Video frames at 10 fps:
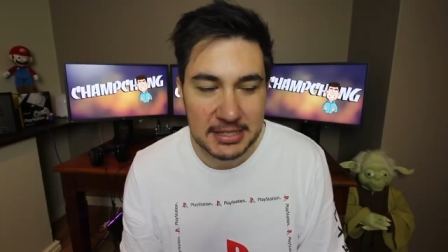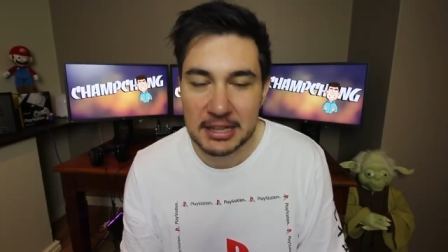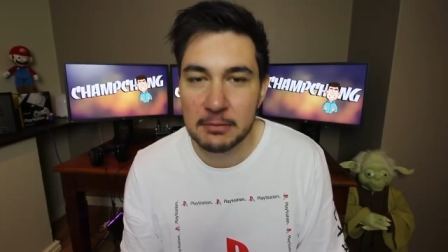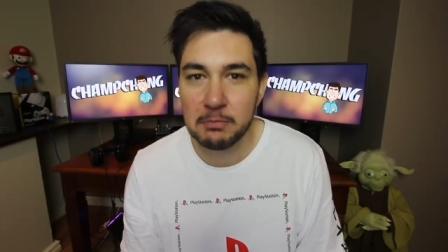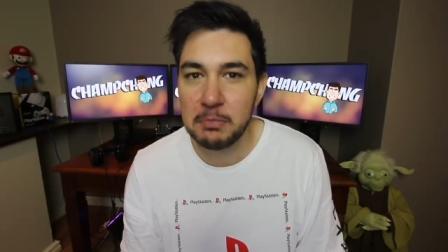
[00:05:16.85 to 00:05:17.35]

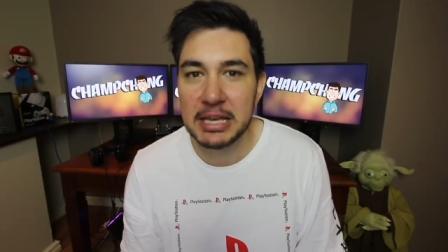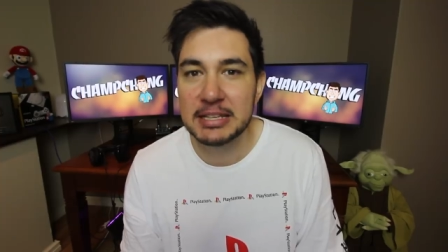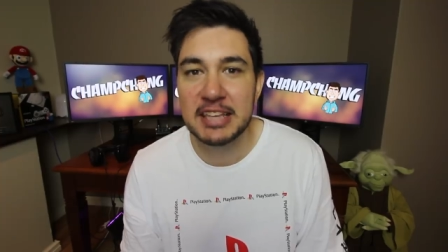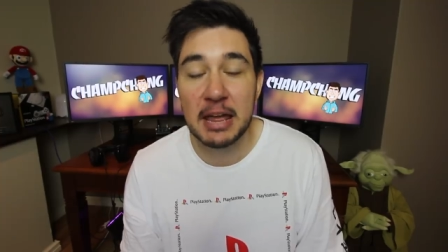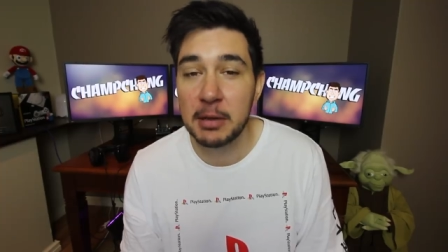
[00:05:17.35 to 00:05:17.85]
They're the
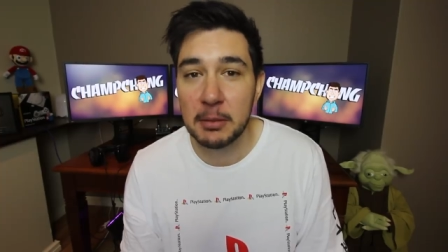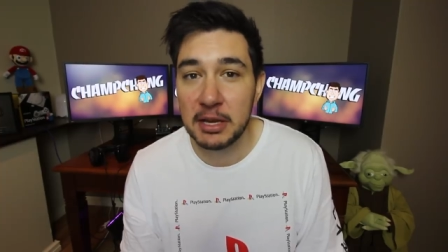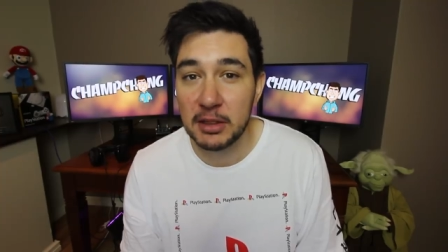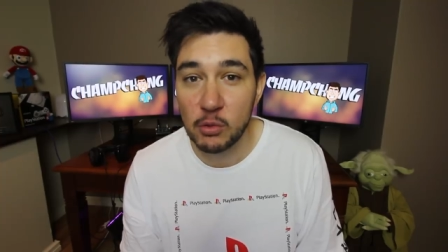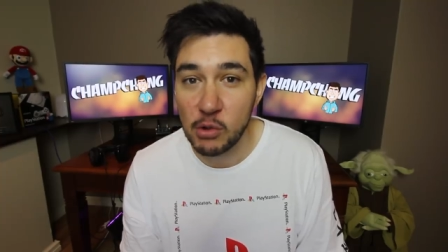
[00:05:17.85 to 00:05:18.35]
biggest game
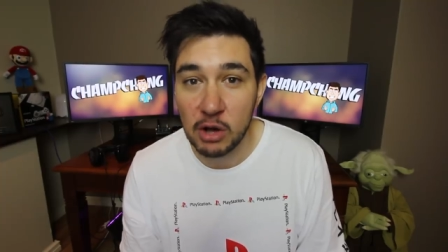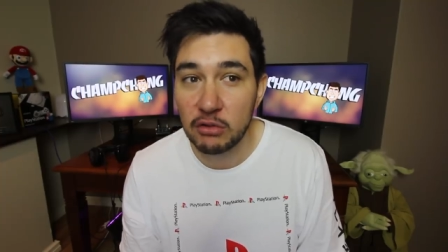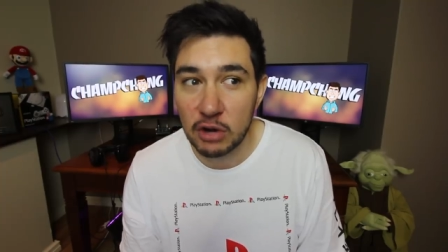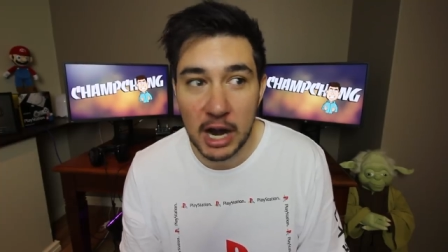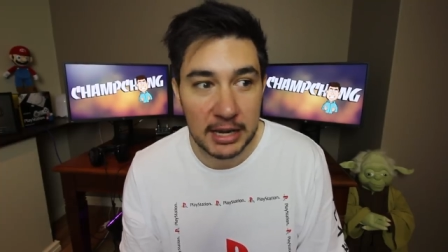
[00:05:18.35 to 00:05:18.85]
company in the
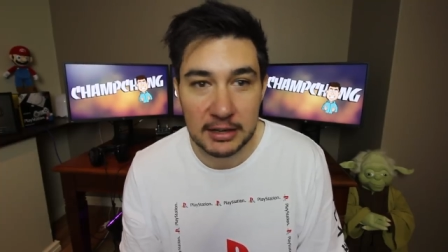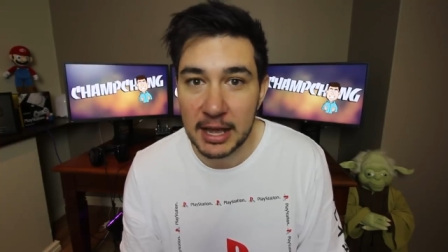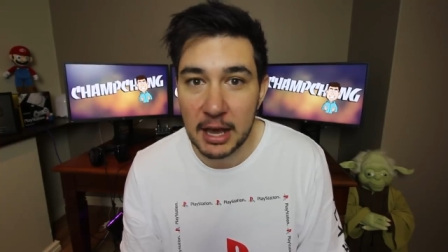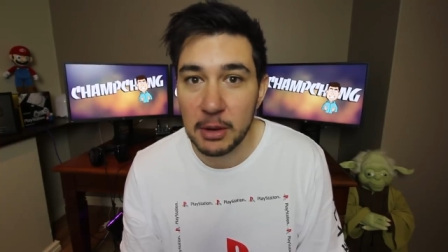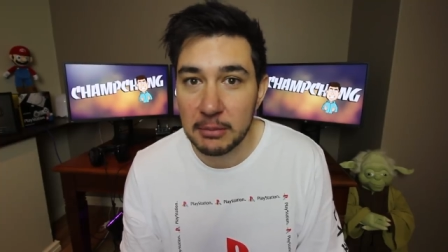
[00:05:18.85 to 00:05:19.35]
world right
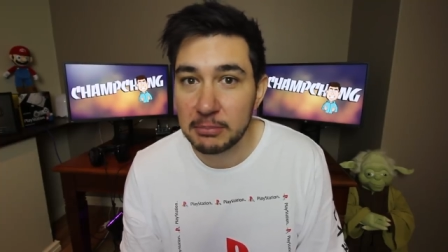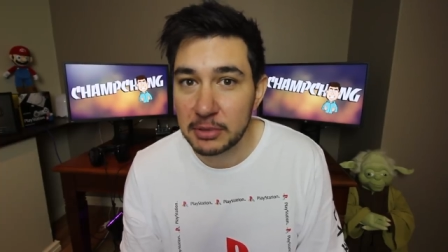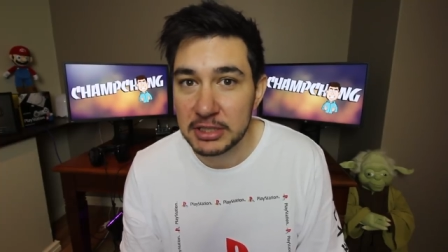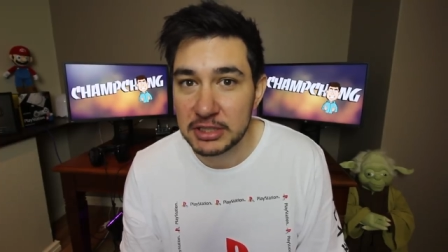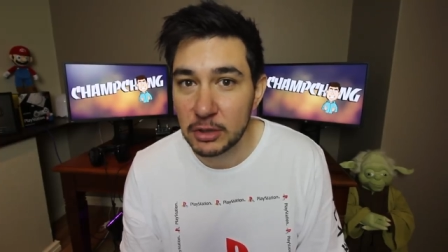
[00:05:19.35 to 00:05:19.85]
now. I'm
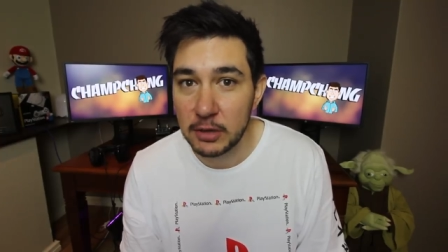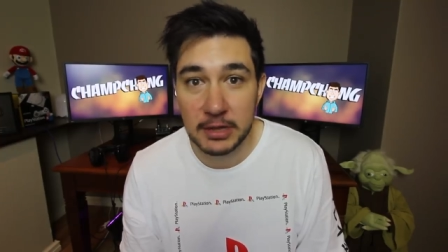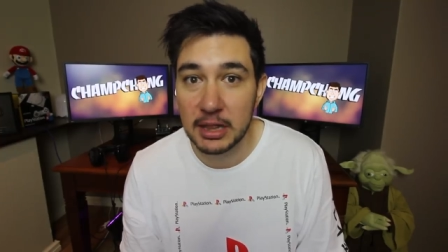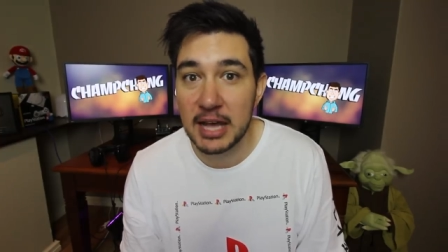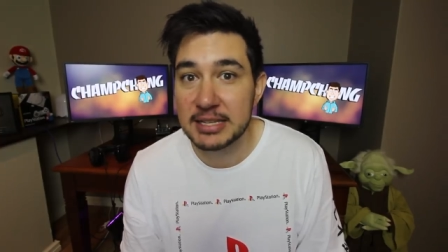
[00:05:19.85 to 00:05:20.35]
pretty sure over
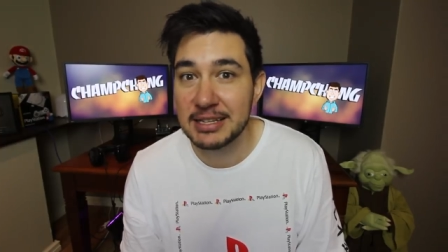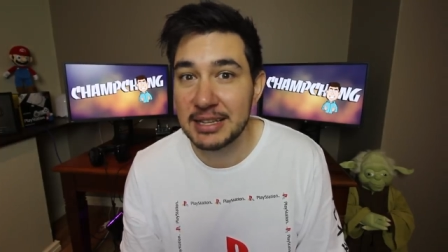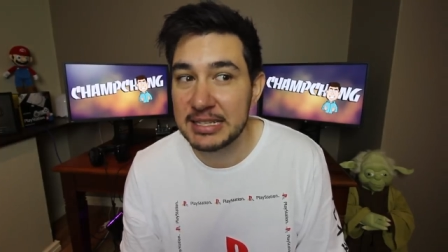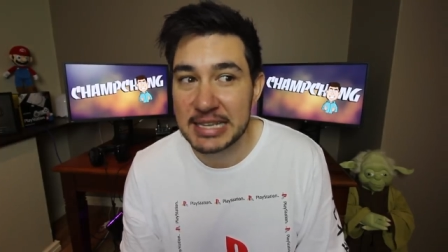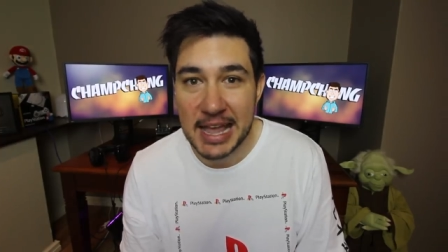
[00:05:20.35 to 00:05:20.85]
the last at
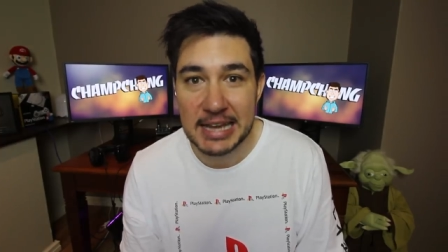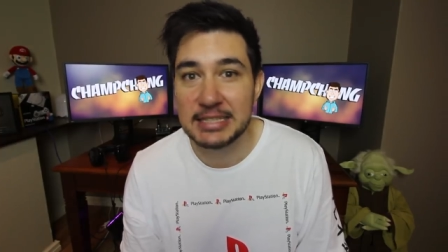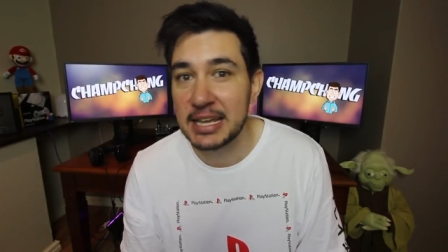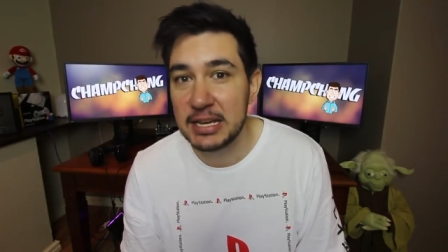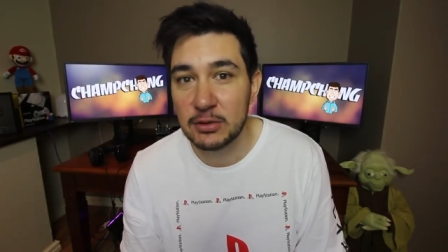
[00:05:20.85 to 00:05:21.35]
least
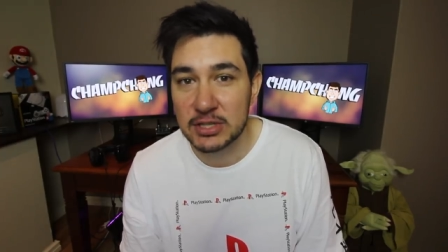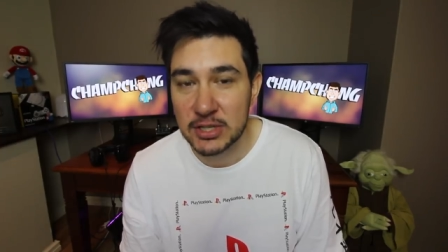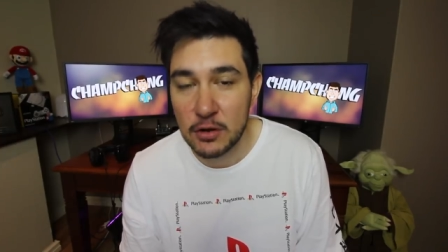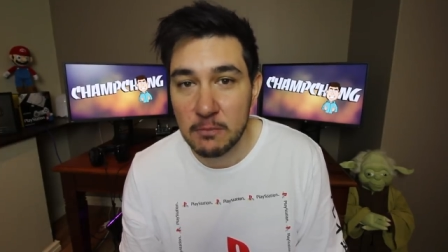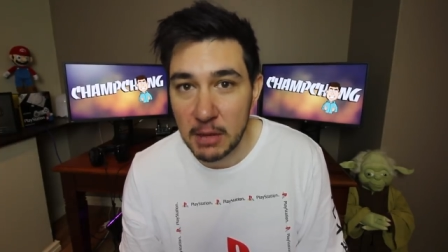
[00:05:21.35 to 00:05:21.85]
18 or
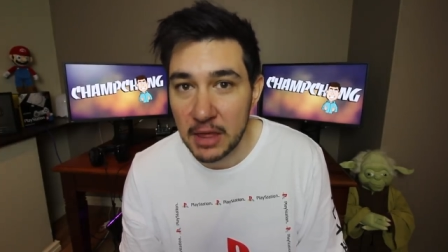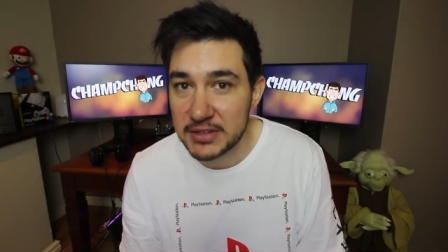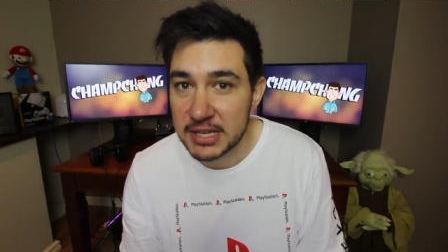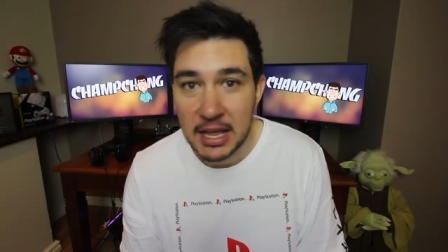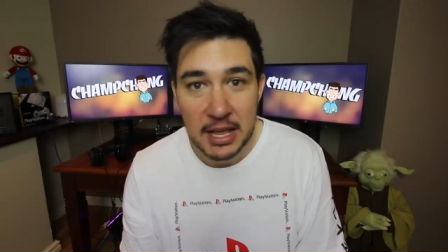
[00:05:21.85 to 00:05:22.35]
so
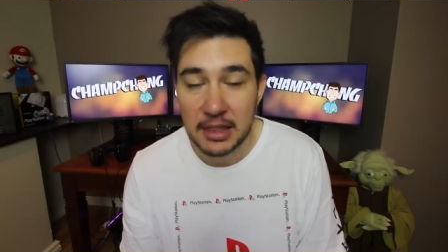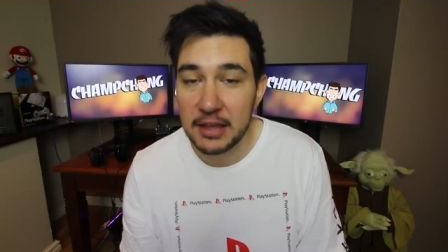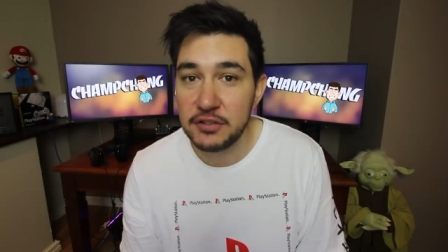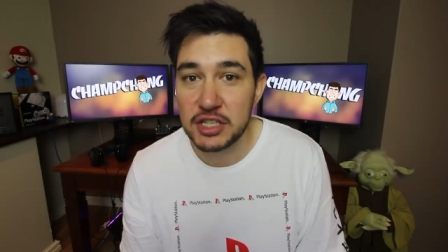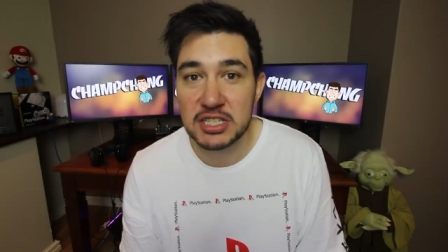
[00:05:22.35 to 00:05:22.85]
months,
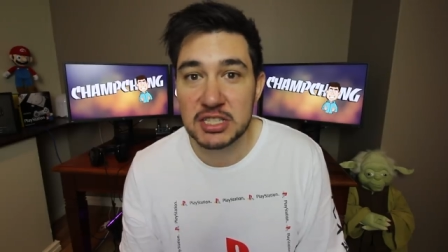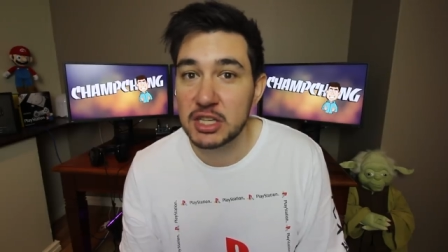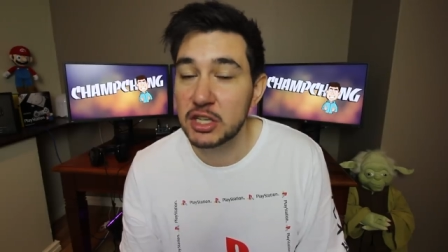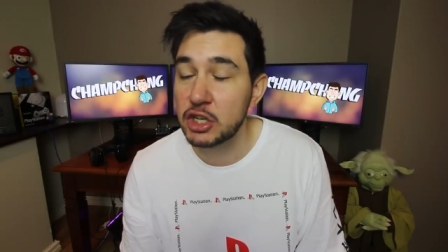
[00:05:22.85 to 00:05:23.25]
they've just